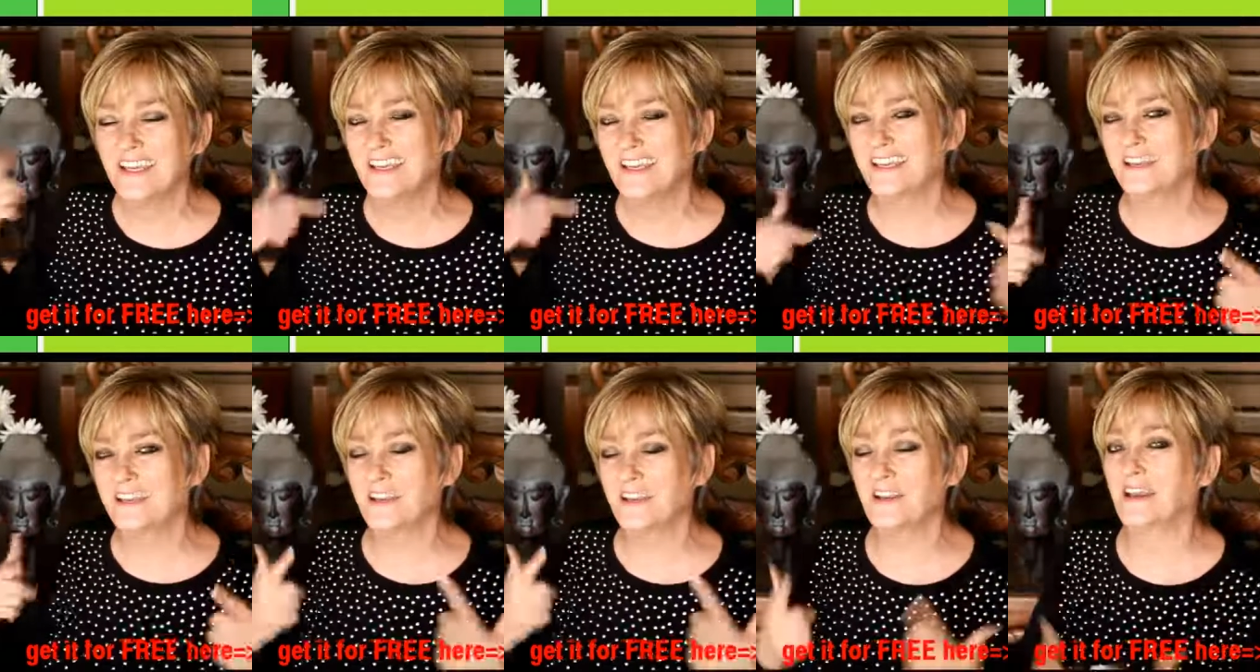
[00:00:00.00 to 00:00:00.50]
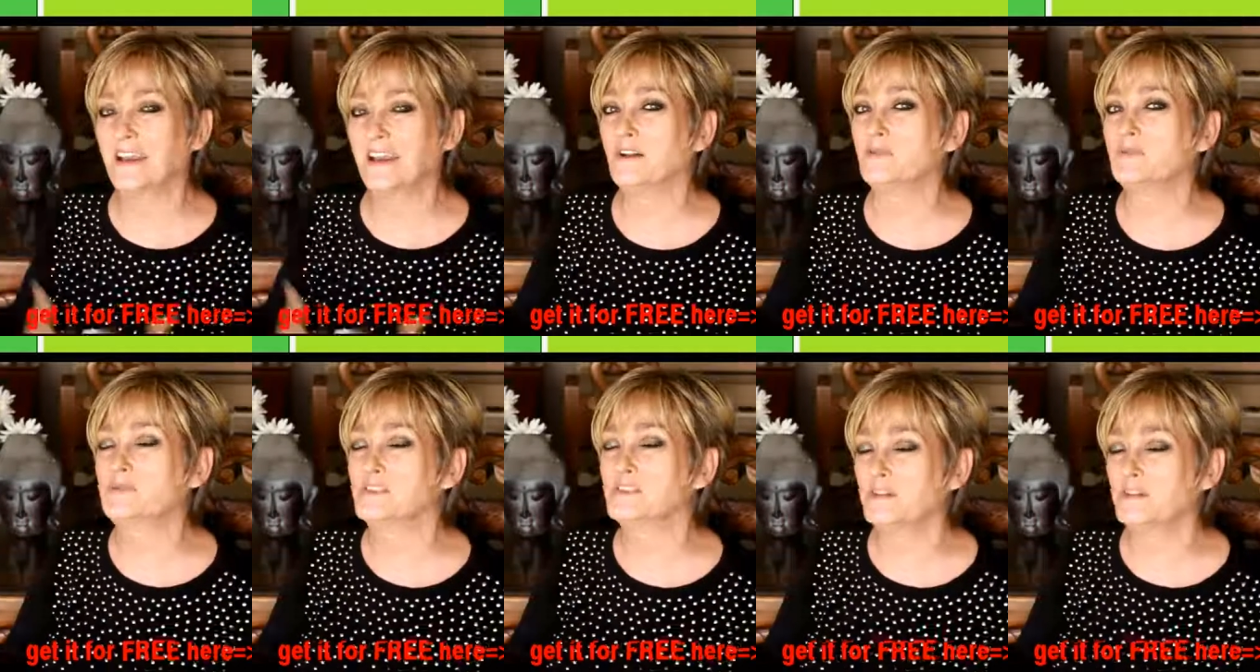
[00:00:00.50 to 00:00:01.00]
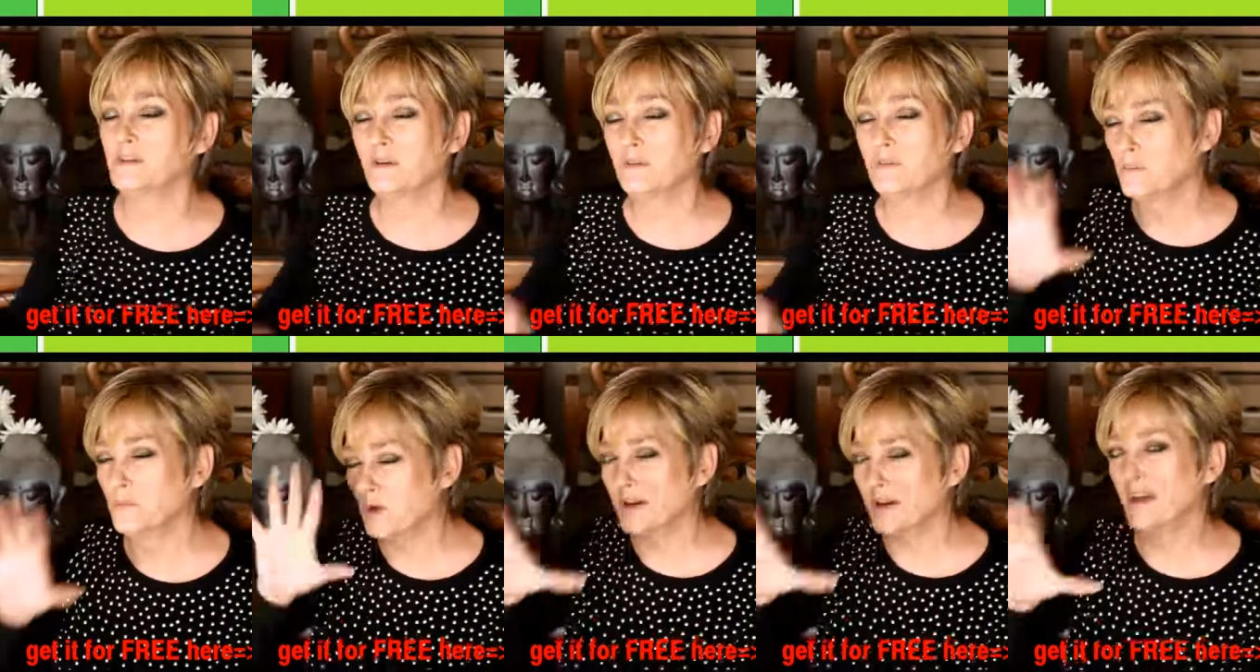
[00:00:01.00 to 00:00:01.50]
It kind of helps you.
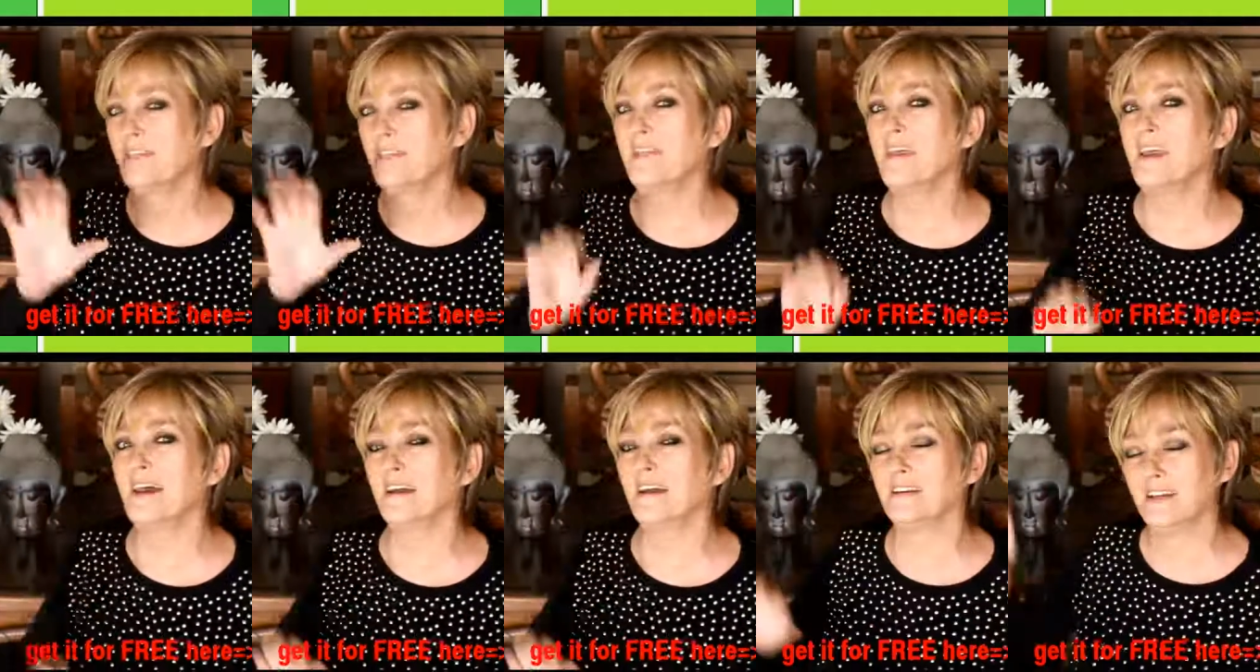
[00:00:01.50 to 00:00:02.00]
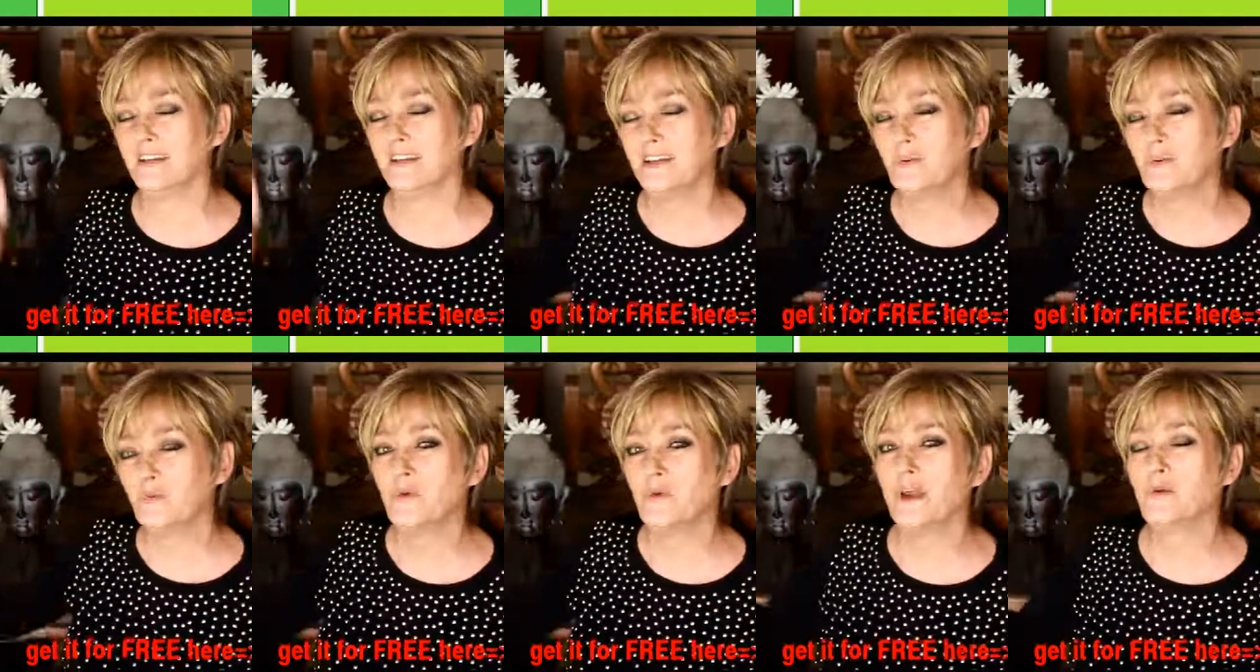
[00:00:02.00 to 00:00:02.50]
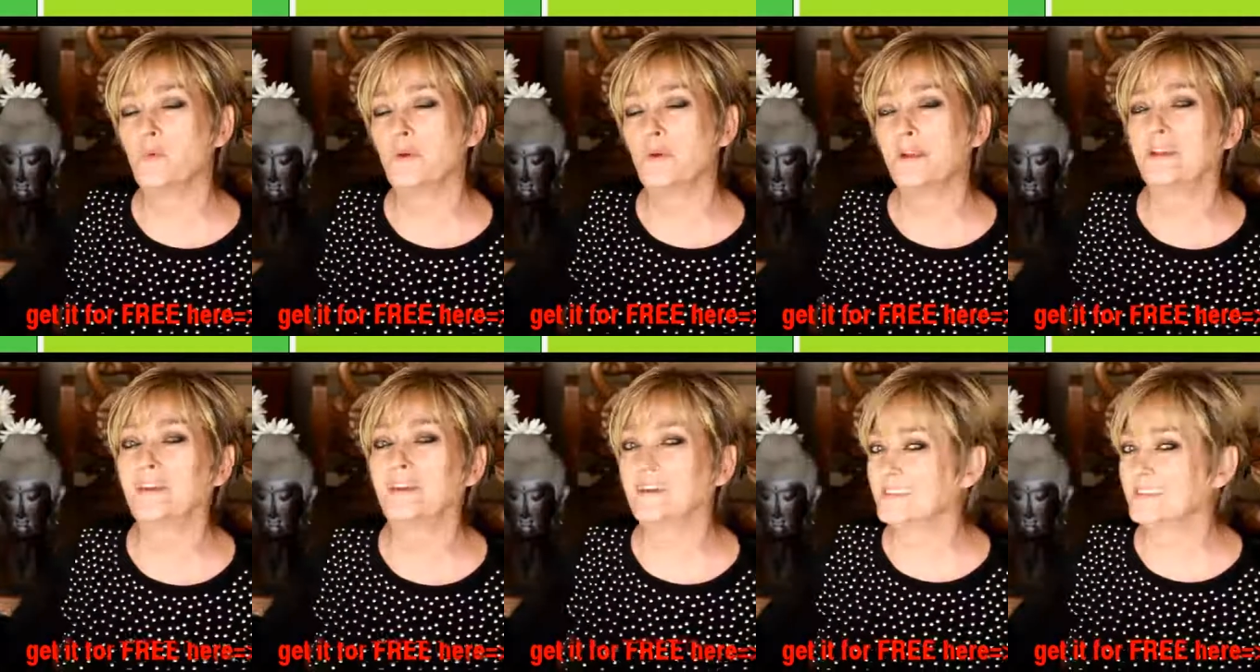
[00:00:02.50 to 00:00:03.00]
more on that when
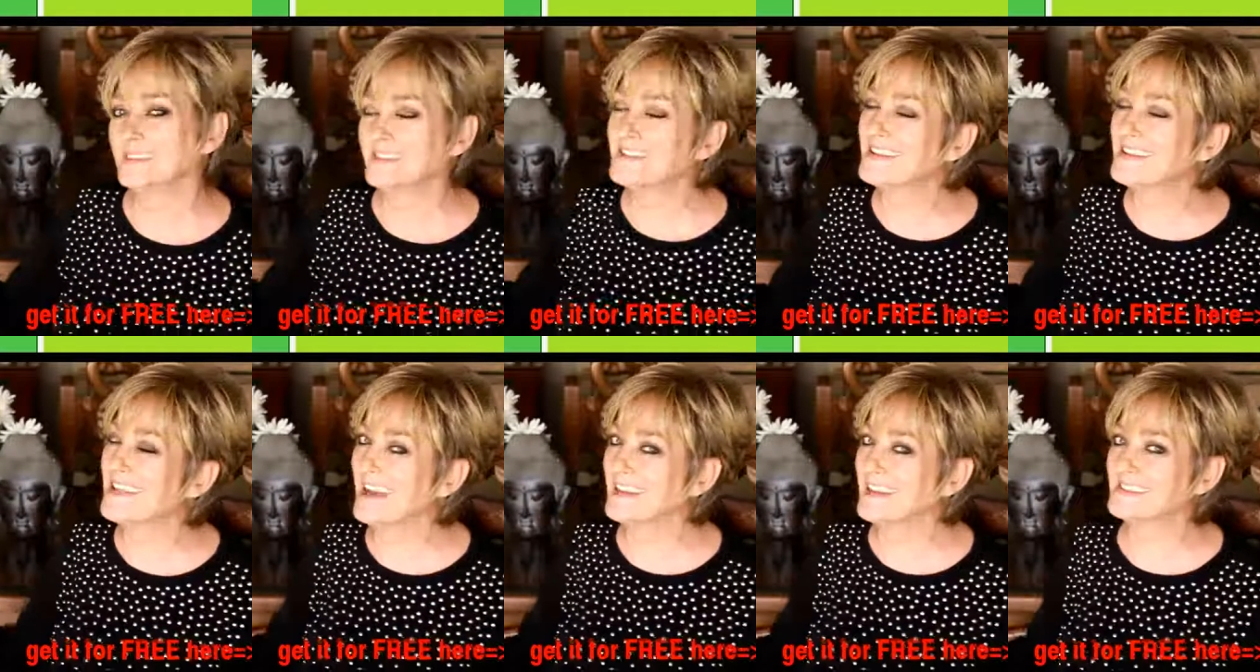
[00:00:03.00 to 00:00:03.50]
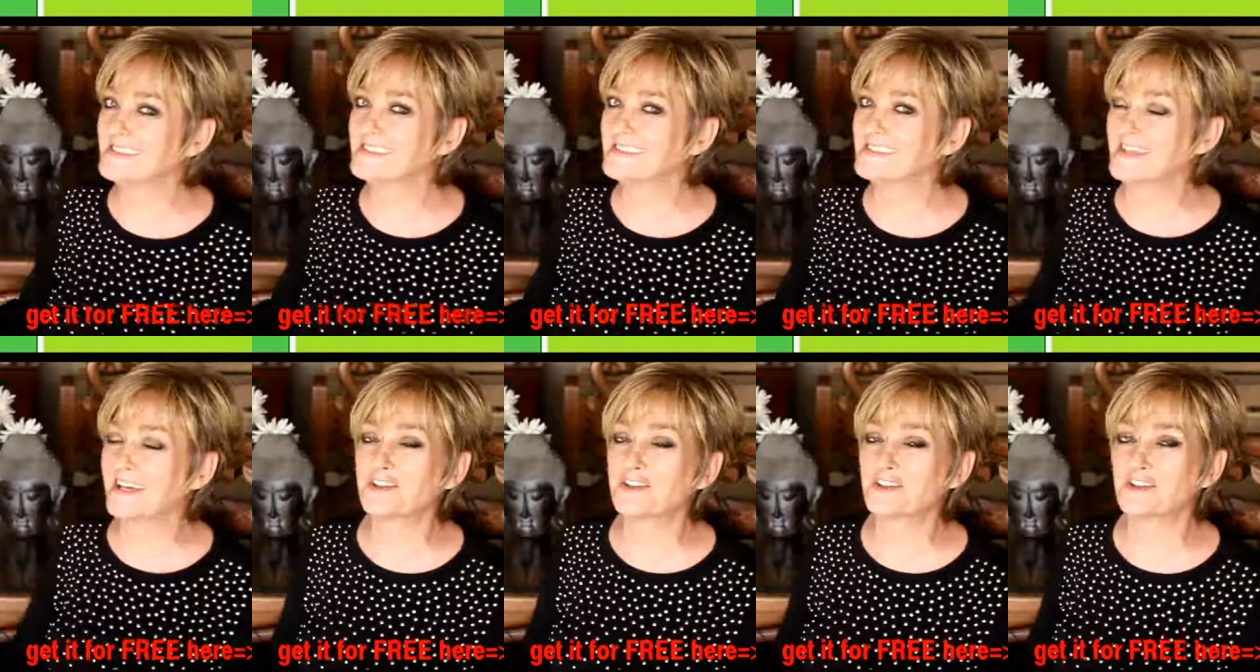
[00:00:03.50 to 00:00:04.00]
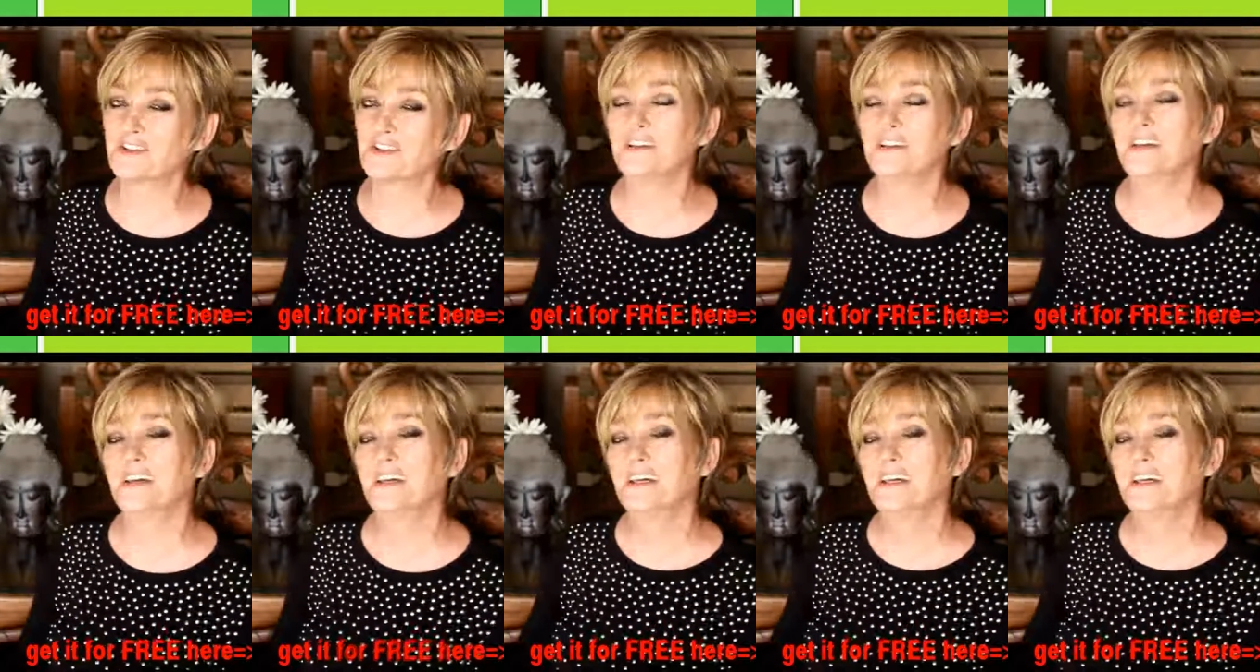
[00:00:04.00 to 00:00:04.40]
we get to that section.